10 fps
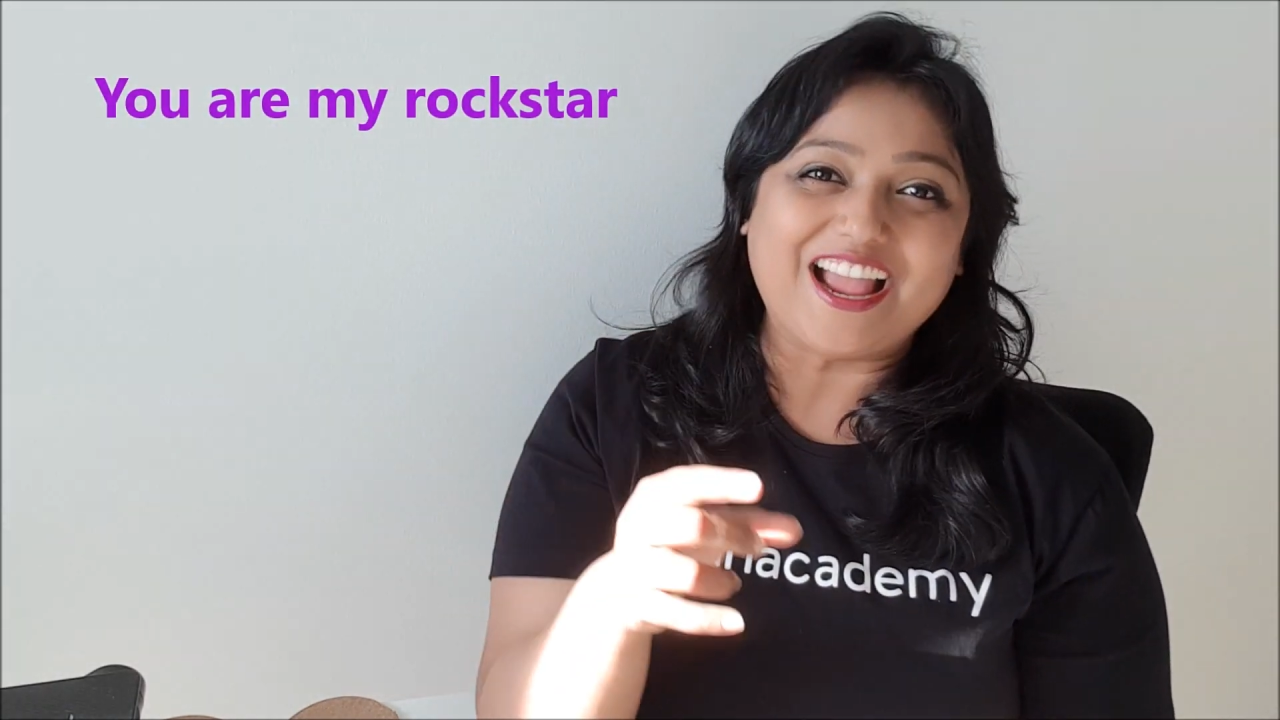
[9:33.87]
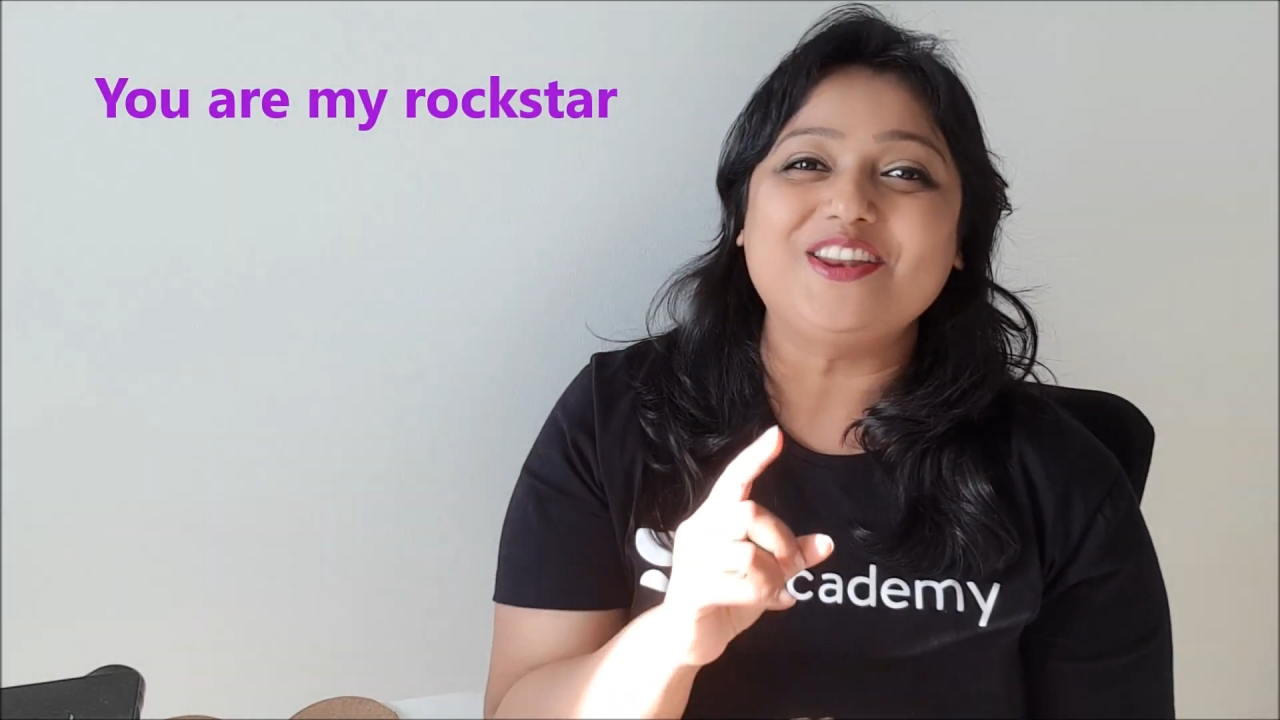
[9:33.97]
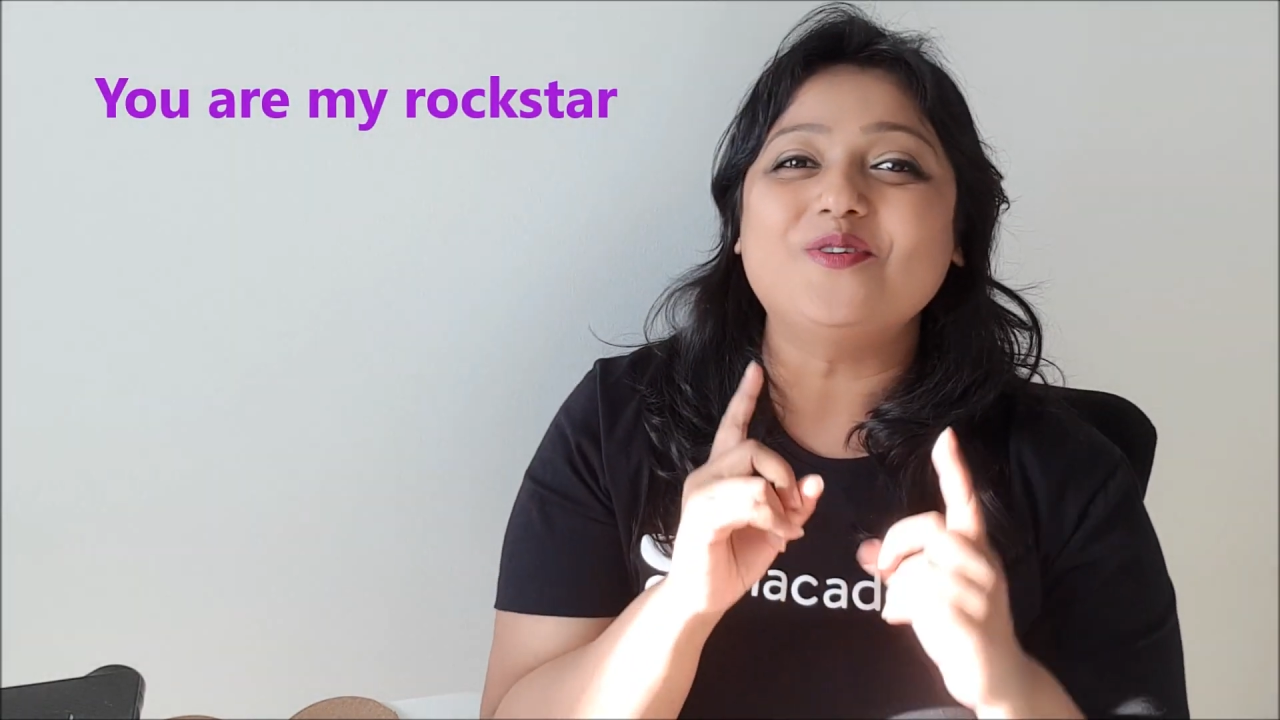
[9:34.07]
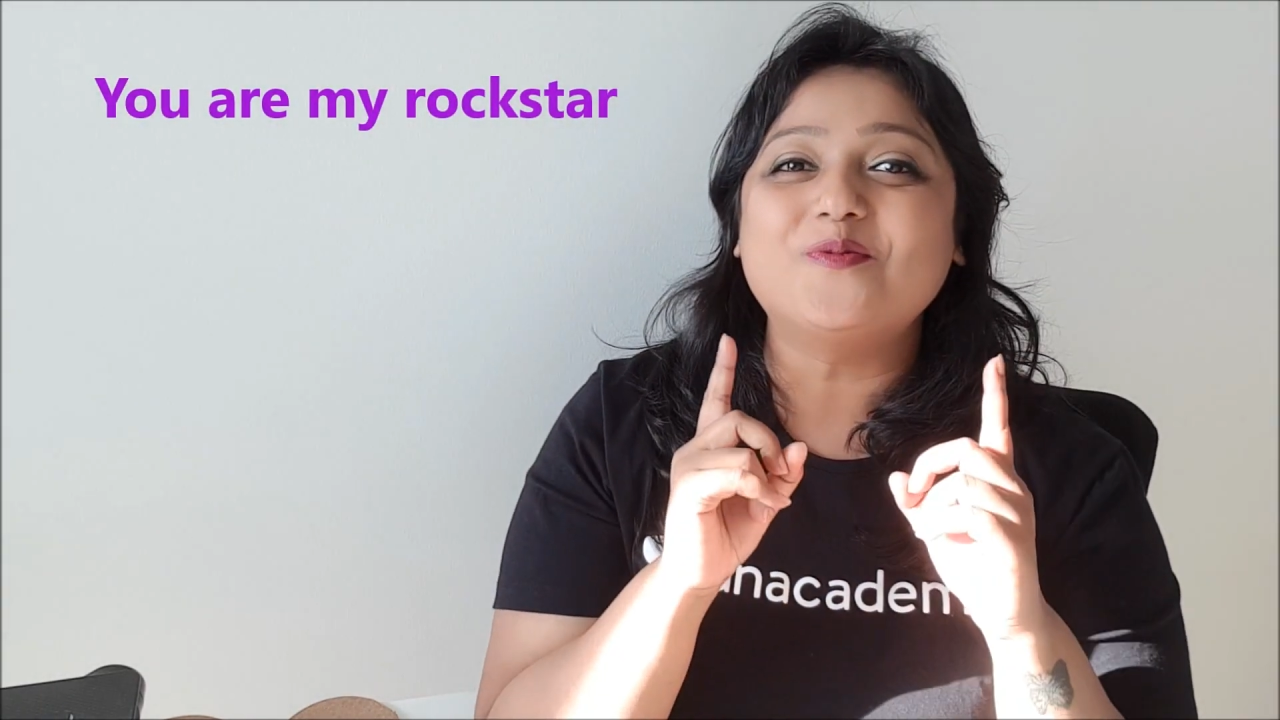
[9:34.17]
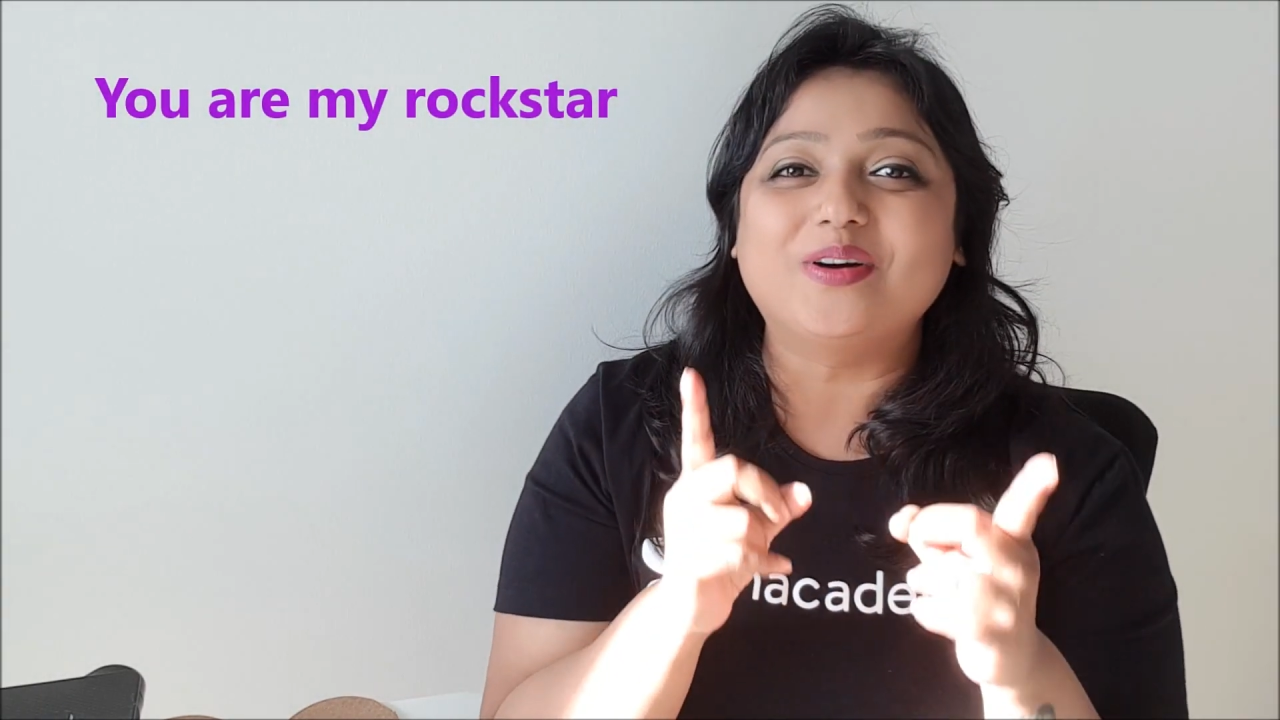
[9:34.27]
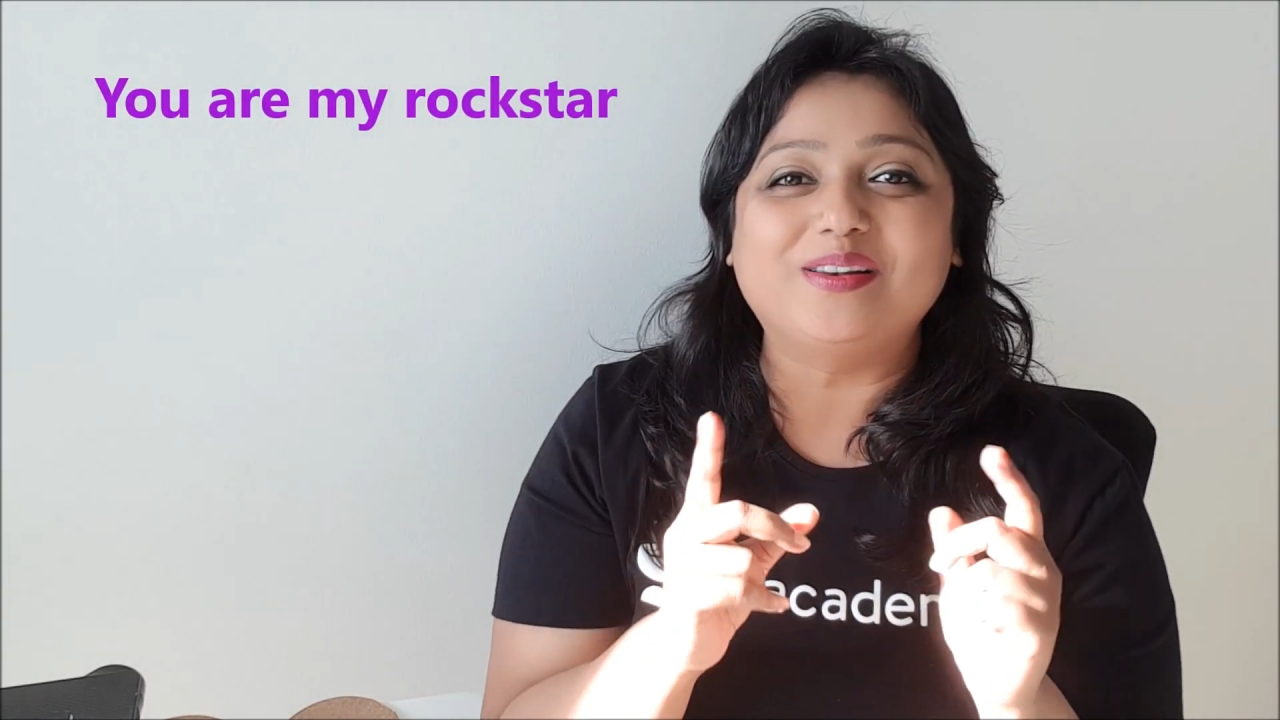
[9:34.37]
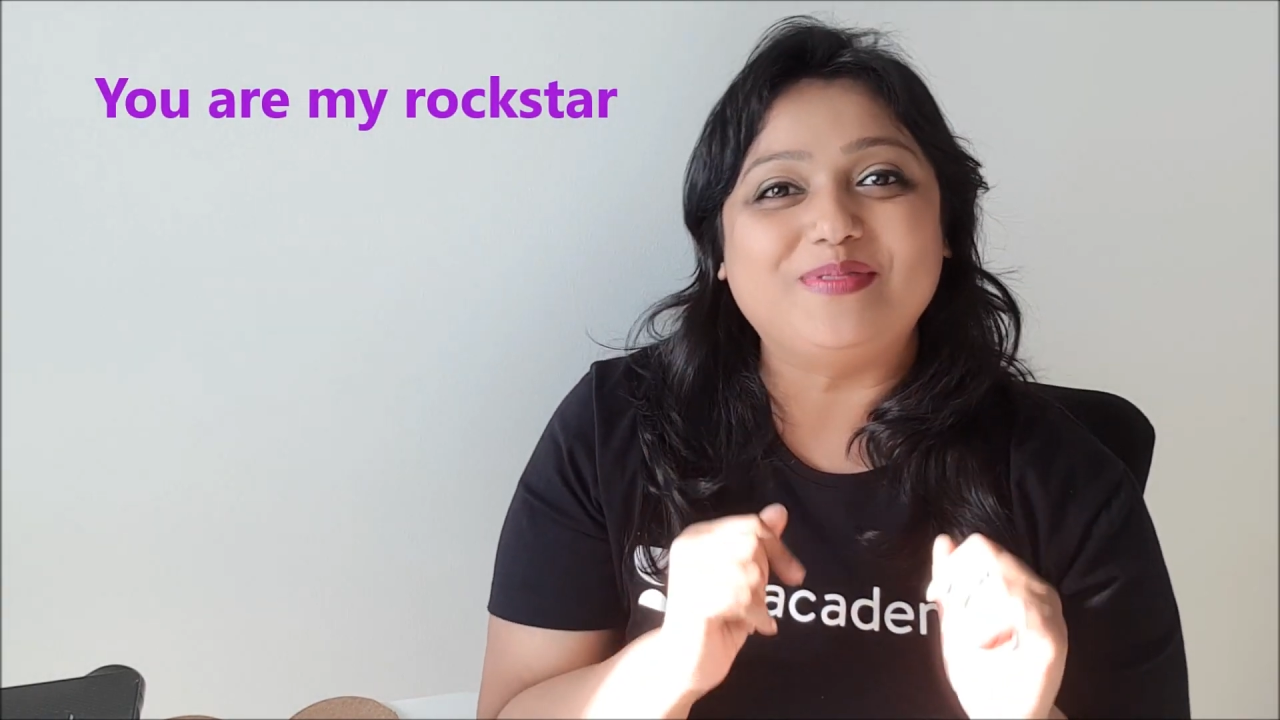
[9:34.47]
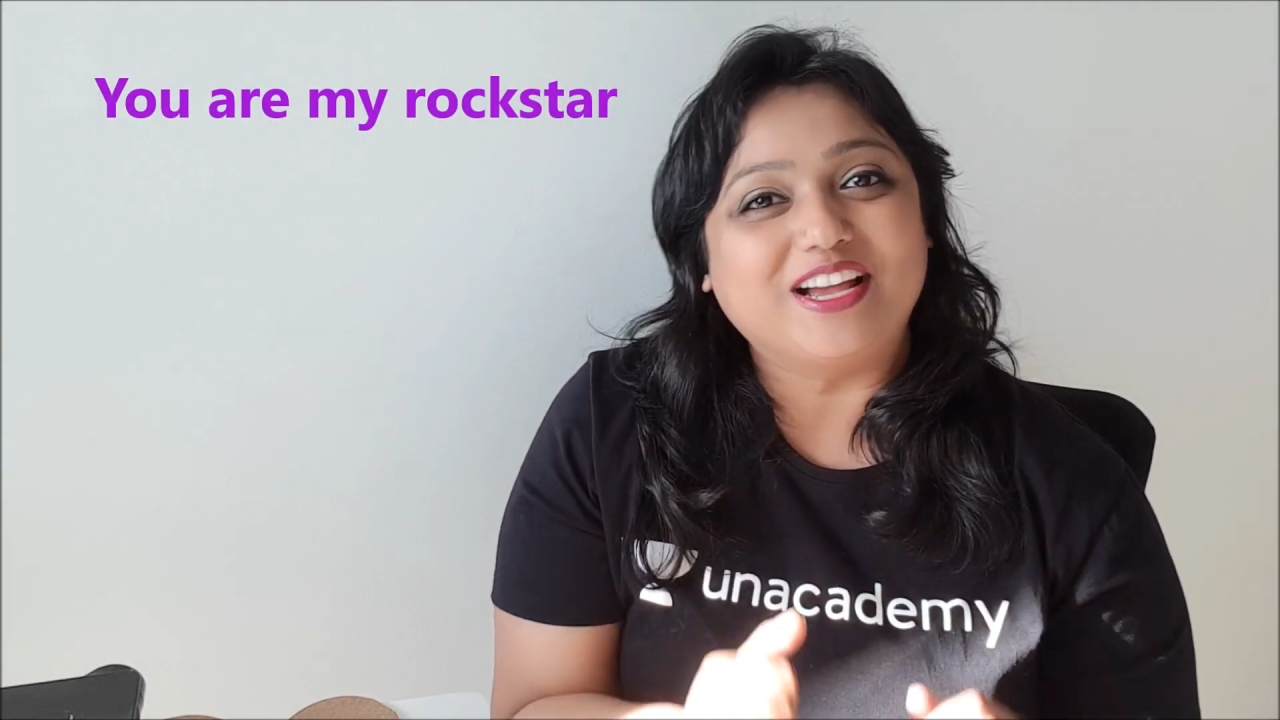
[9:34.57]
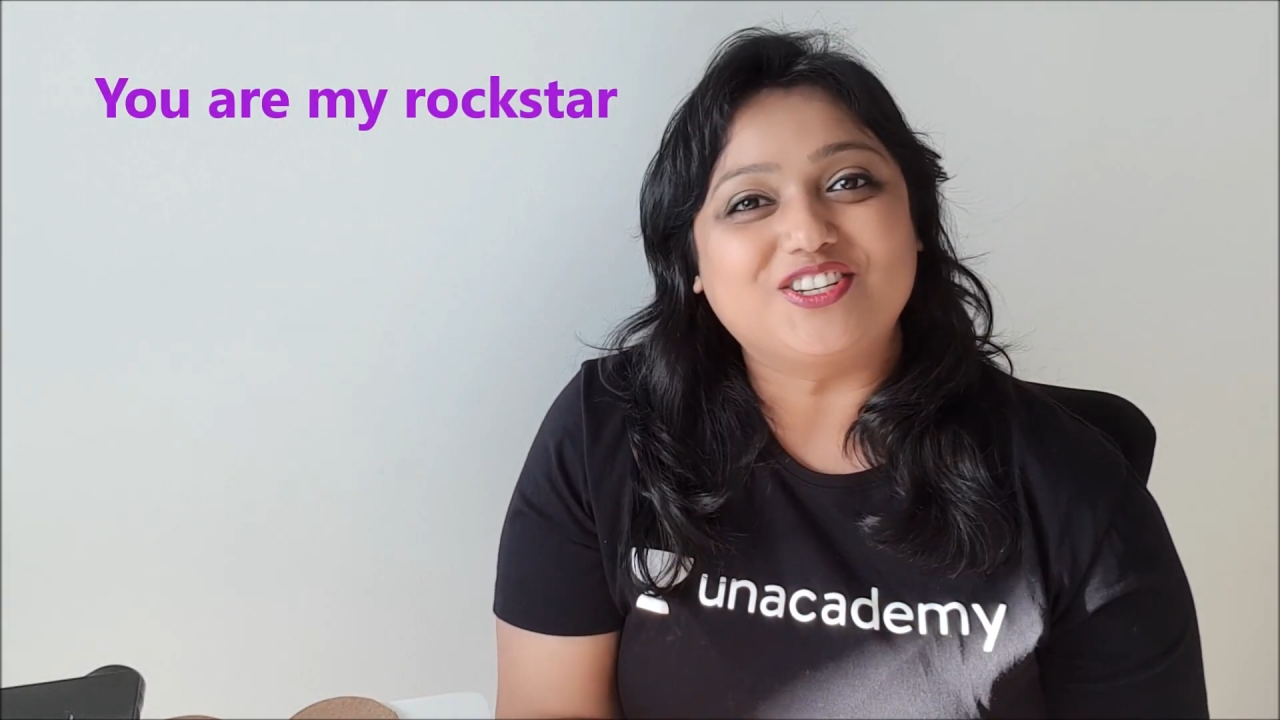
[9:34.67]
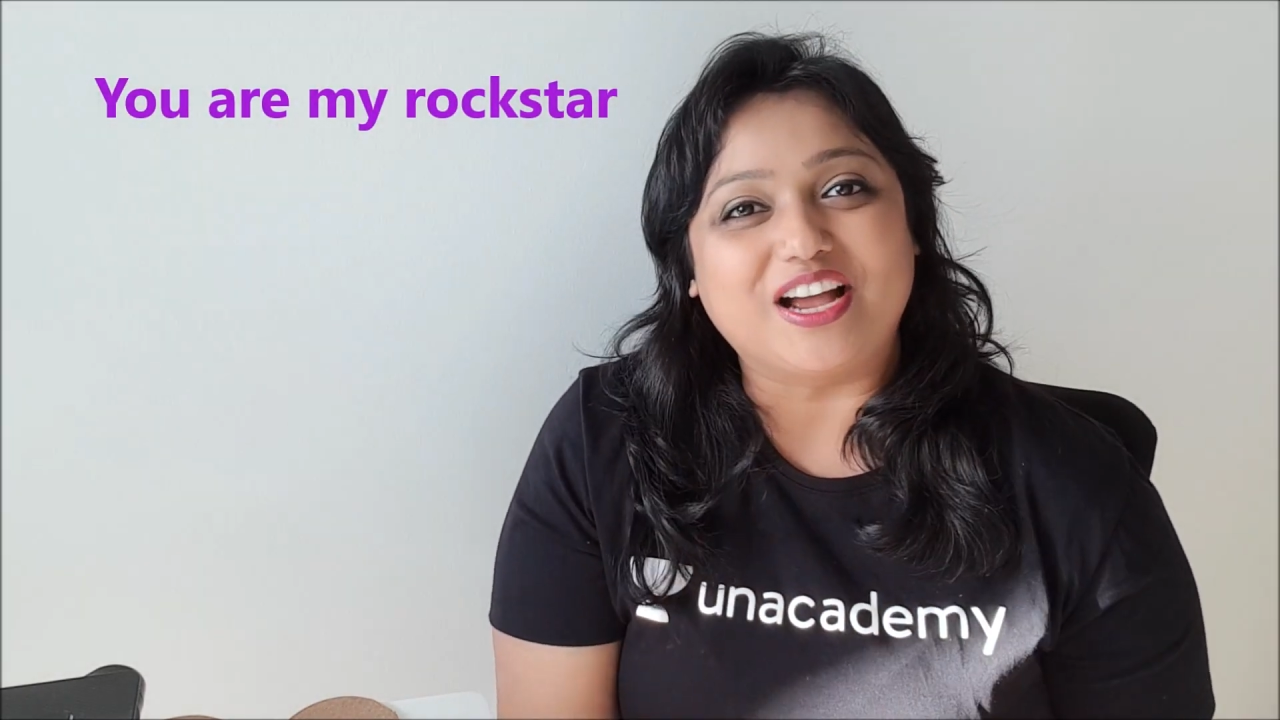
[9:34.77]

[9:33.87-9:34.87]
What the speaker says: and you will be a